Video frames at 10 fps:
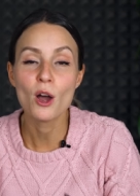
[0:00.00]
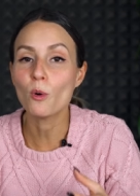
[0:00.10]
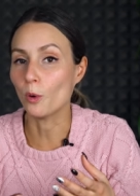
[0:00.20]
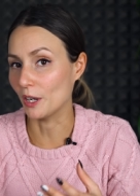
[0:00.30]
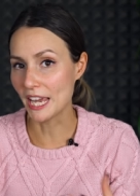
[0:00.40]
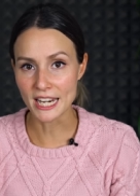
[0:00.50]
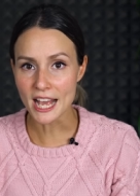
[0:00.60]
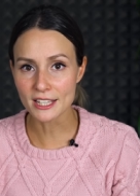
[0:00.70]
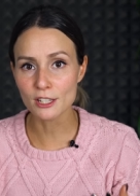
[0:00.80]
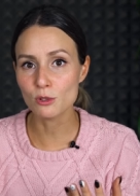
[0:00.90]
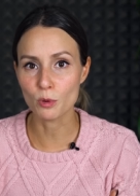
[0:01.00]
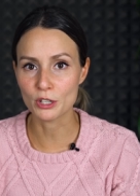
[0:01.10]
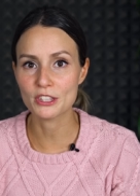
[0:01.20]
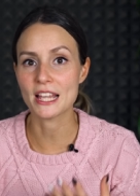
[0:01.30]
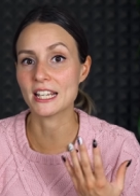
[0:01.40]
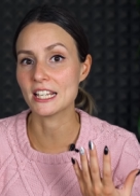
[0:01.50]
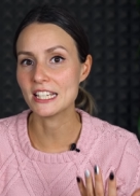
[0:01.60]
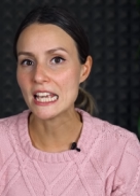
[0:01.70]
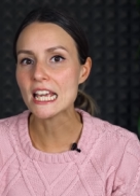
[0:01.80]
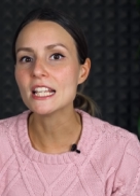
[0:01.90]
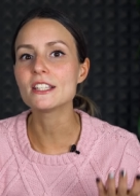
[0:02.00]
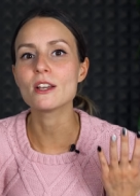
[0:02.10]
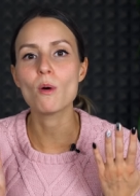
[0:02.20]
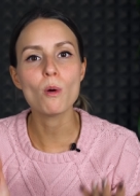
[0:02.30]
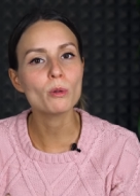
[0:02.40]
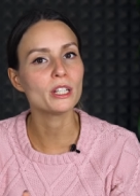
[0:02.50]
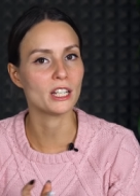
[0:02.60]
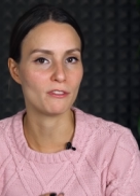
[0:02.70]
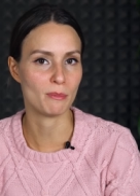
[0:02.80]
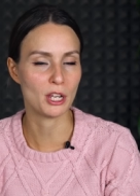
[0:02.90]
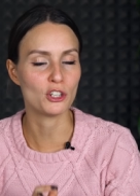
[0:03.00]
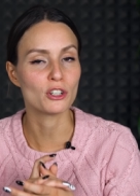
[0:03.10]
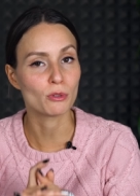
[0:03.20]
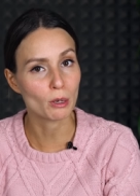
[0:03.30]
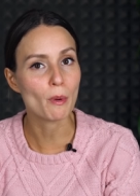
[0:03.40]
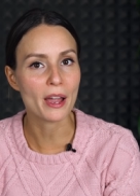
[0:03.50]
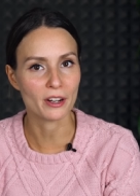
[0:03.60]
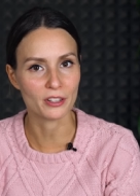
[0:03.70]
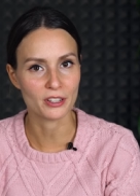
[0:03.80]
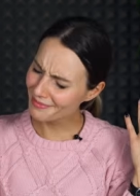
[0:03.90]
or any other source that contains all the information required.